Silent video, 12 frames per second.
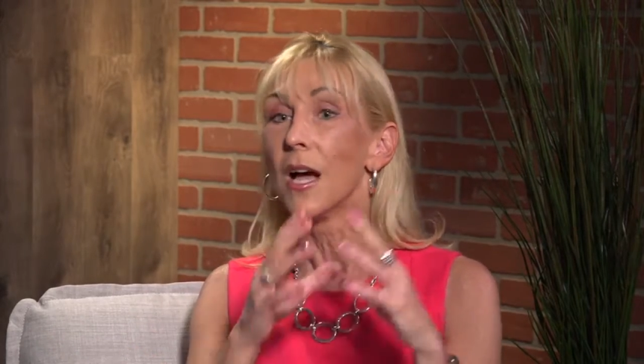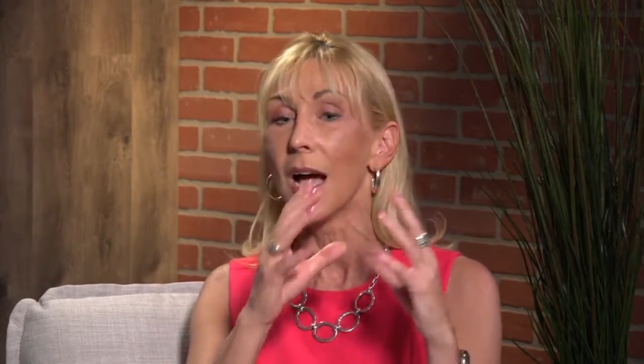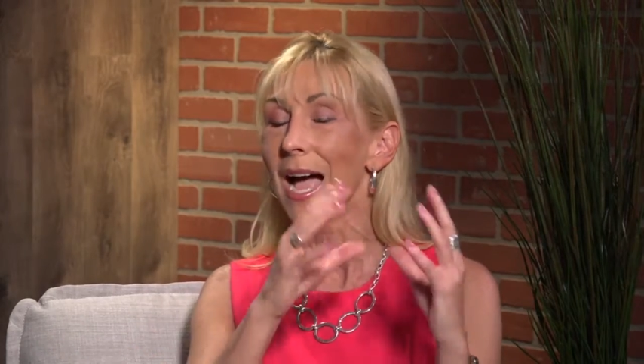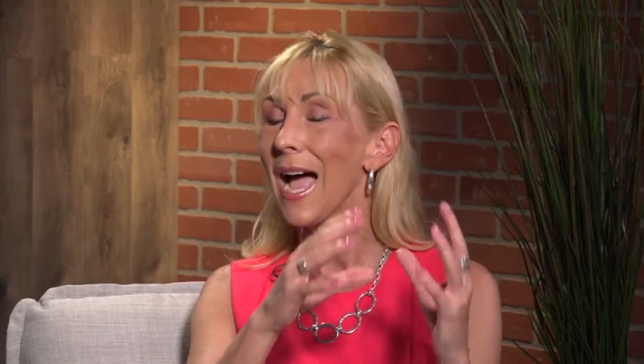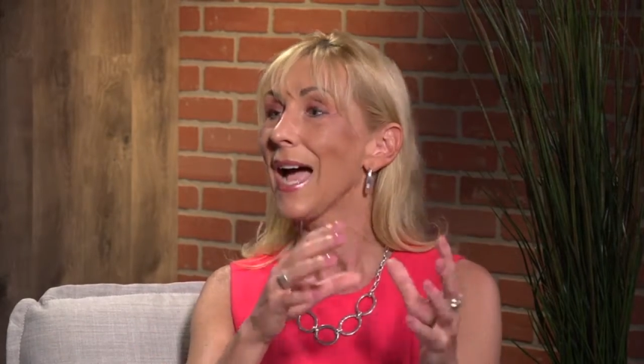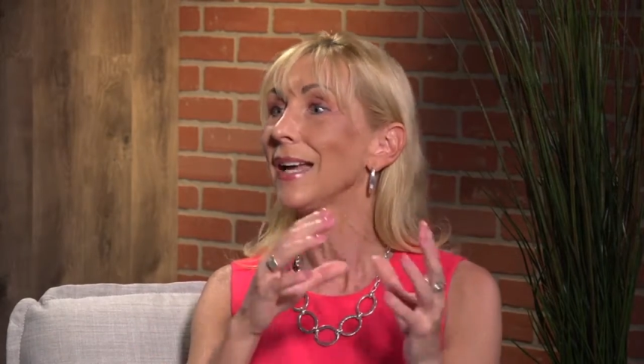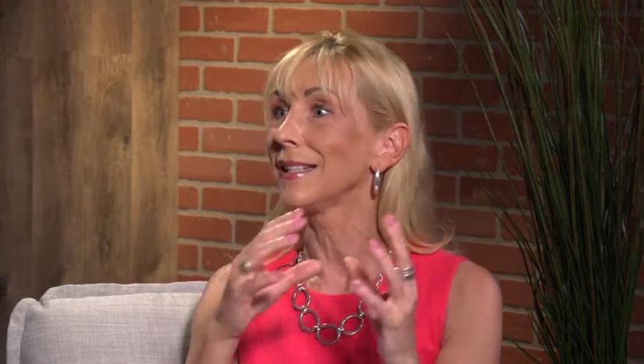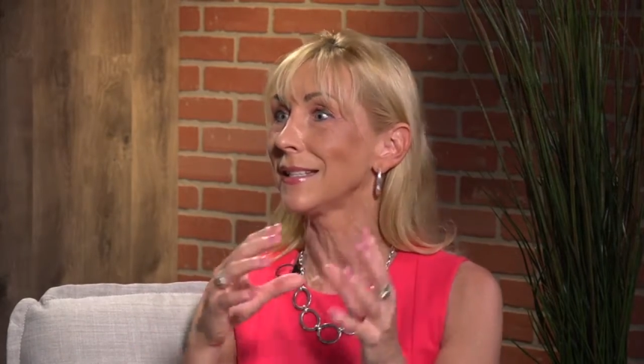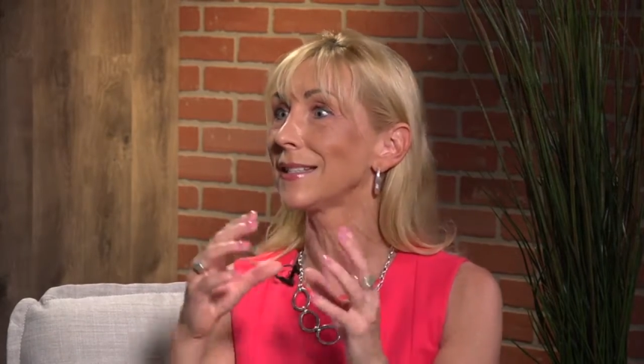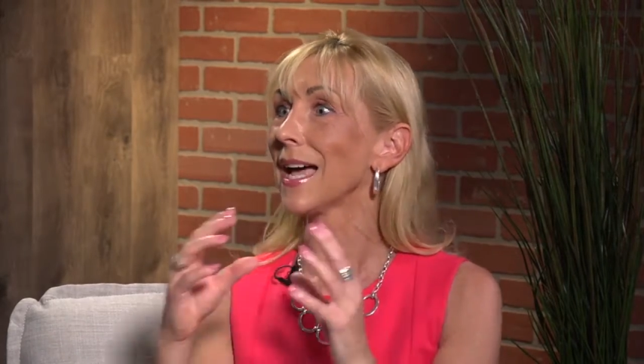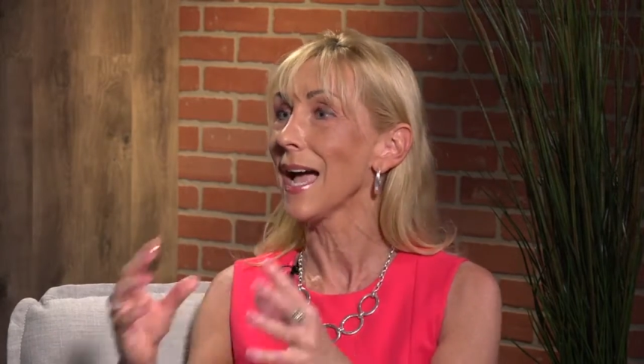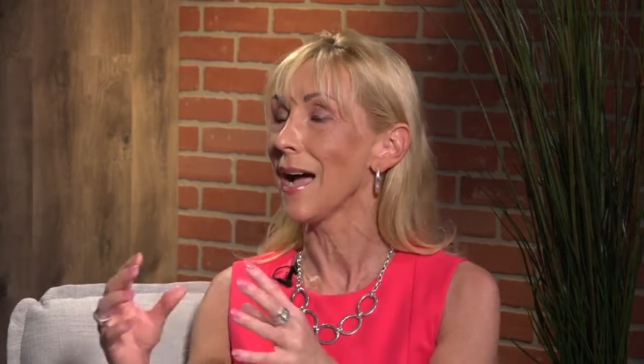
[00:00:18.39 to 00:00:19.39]
are
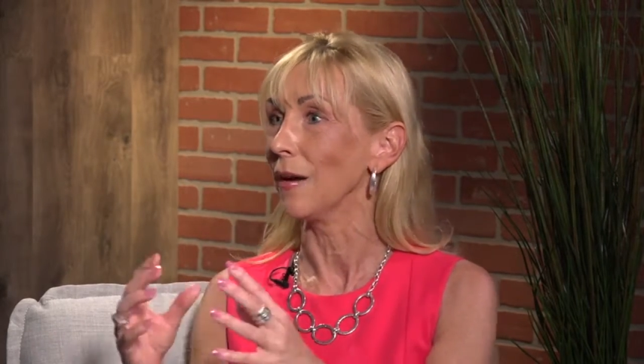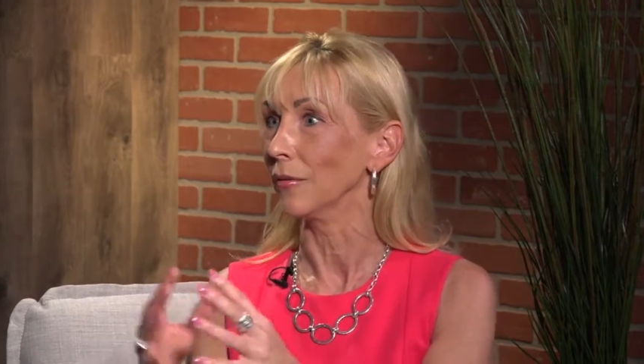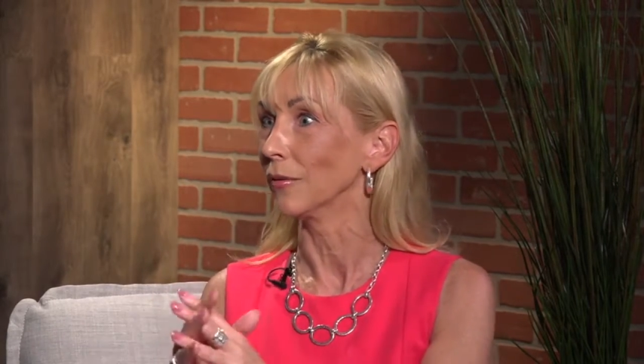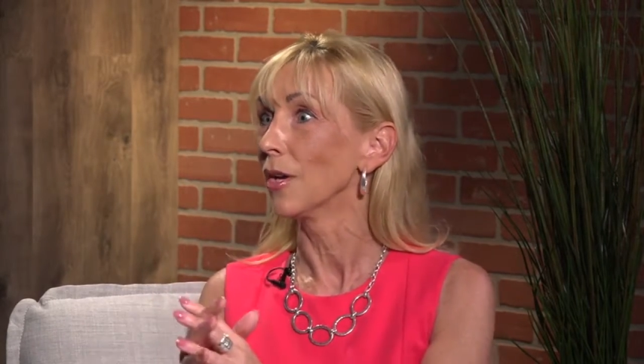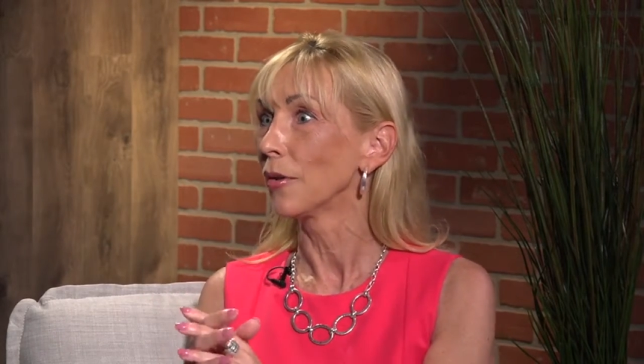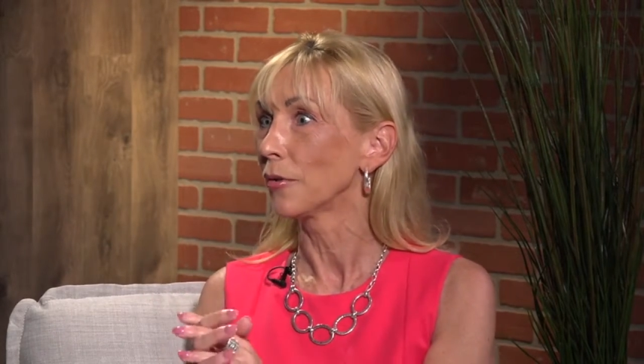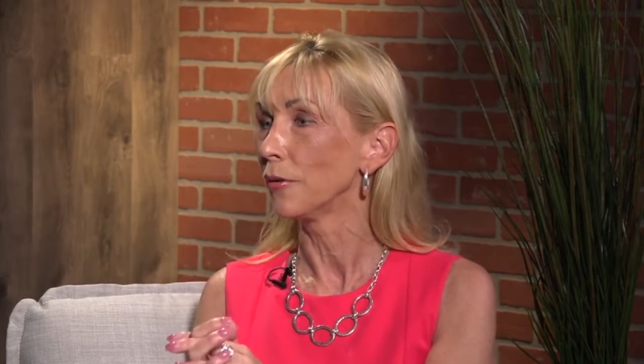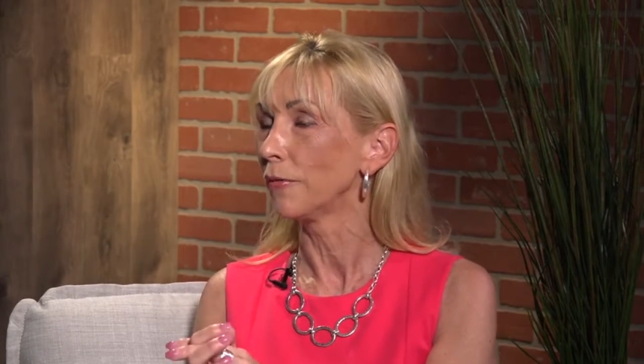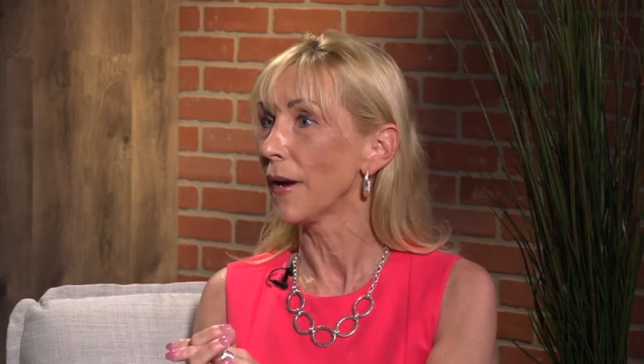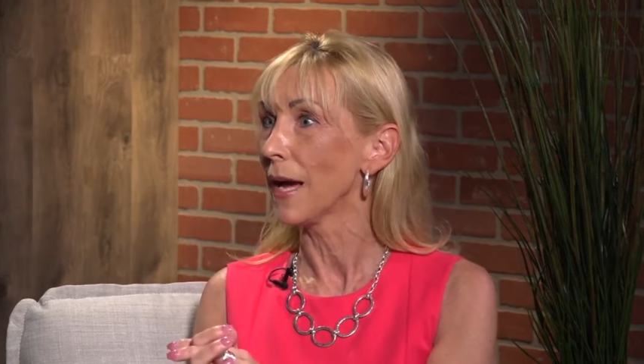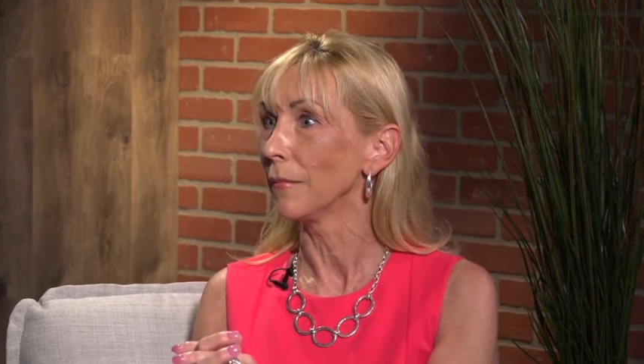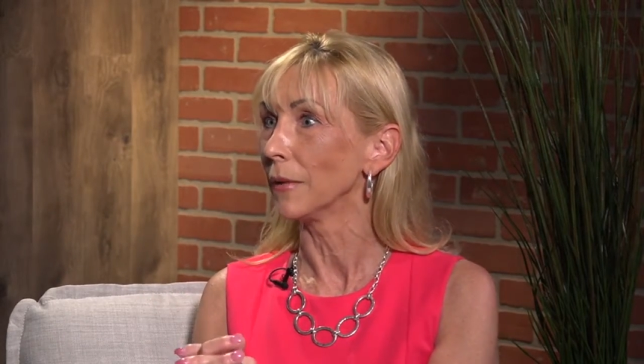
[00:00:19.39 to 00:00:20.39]
handed down through
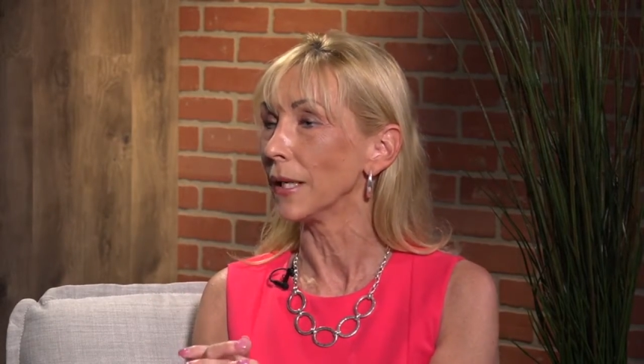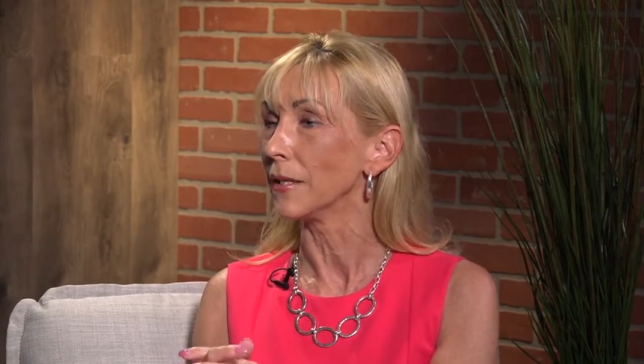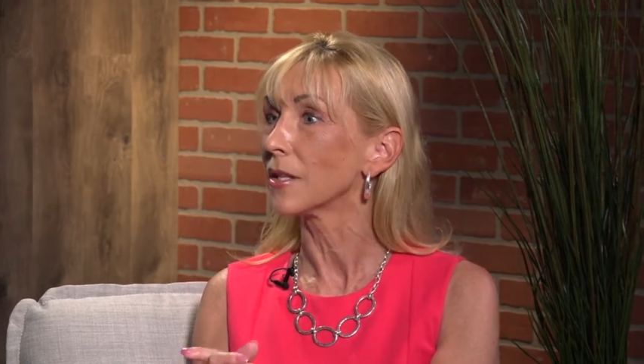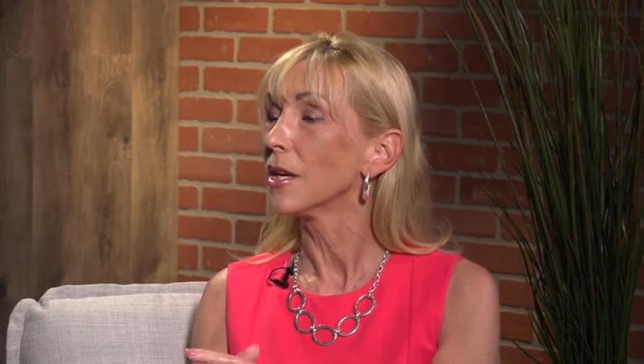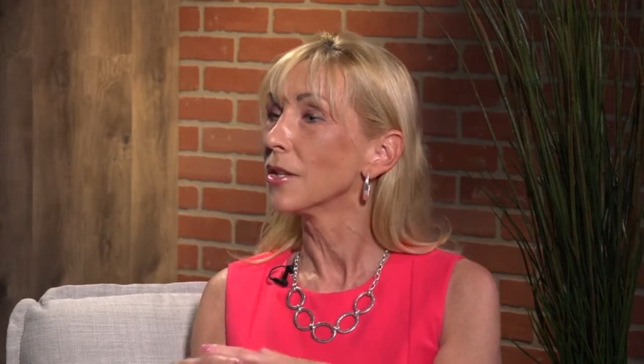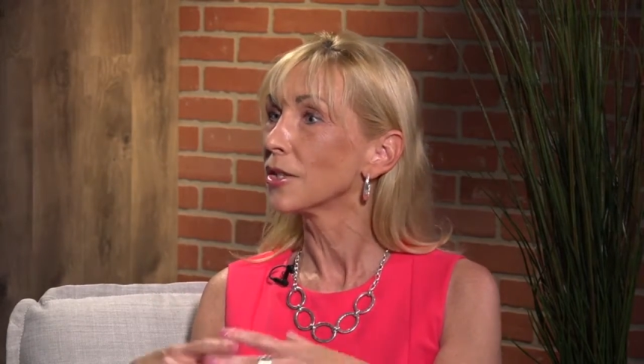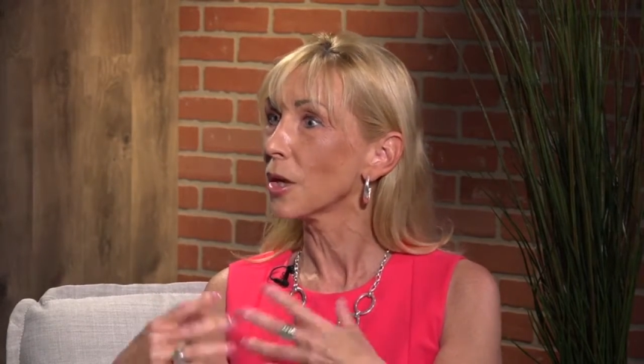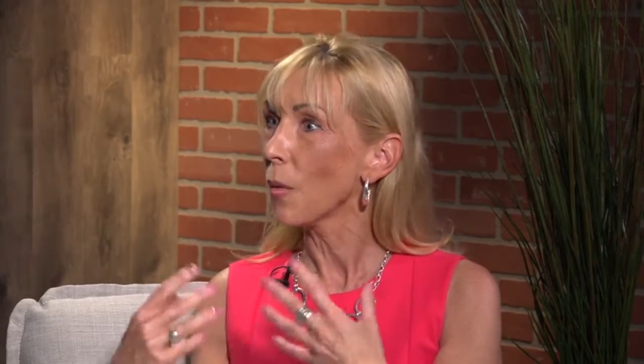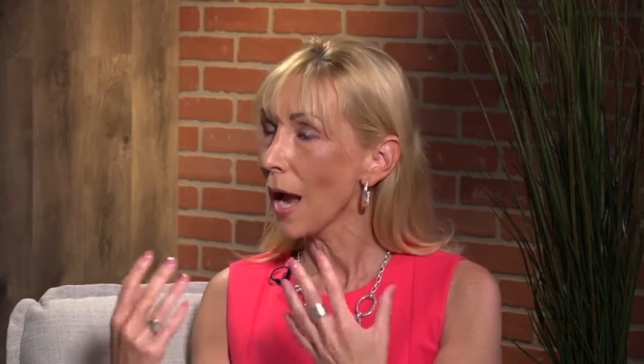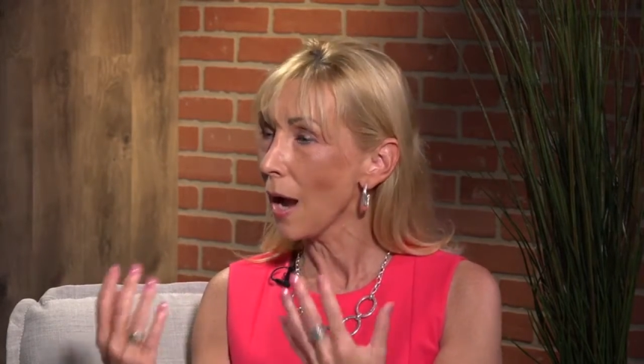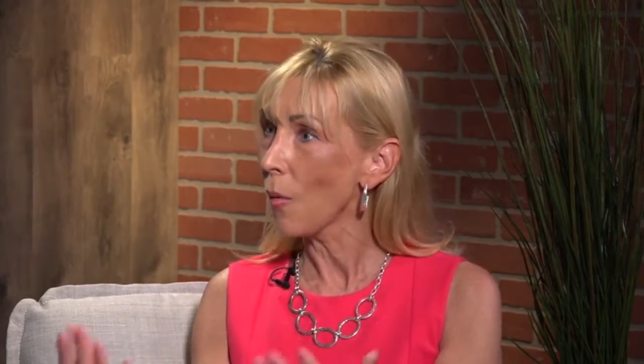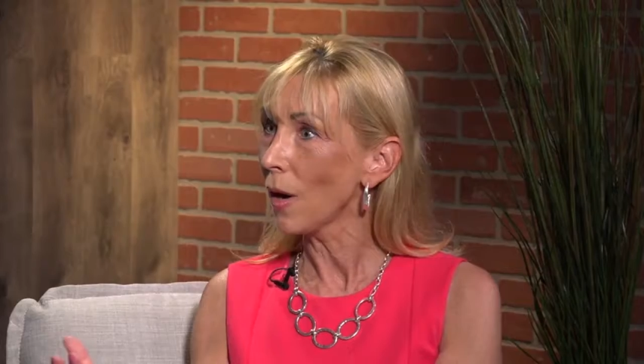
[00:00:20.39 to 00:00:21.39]
families. So
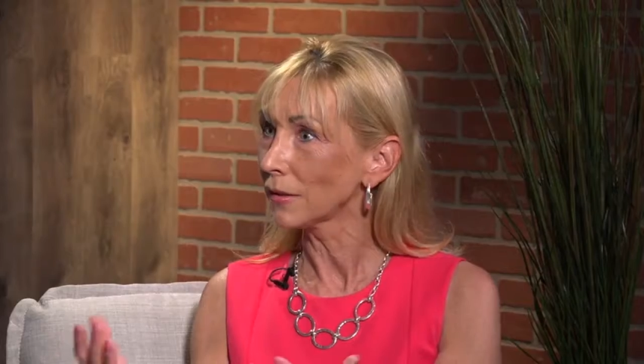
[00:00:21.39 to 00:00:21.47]
how